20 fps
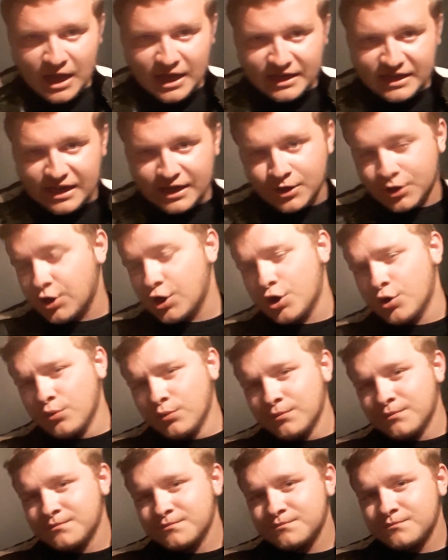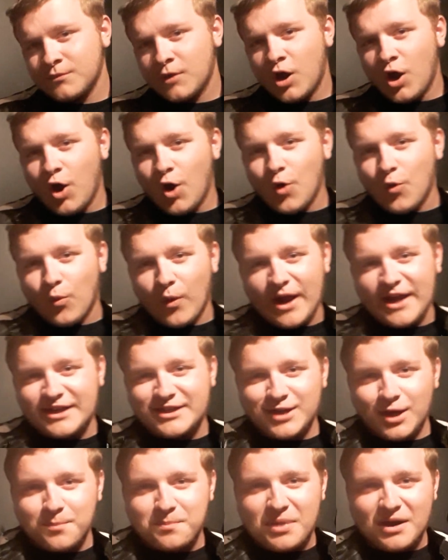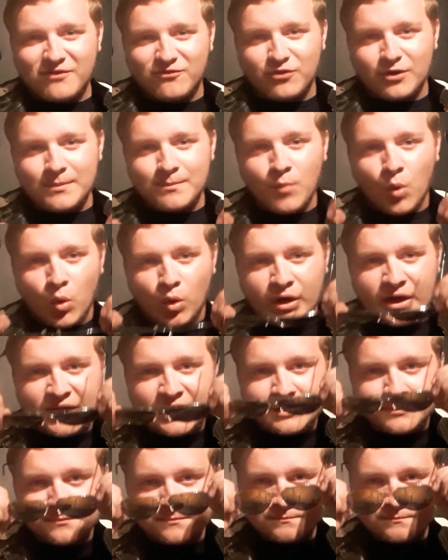can you wake up every morning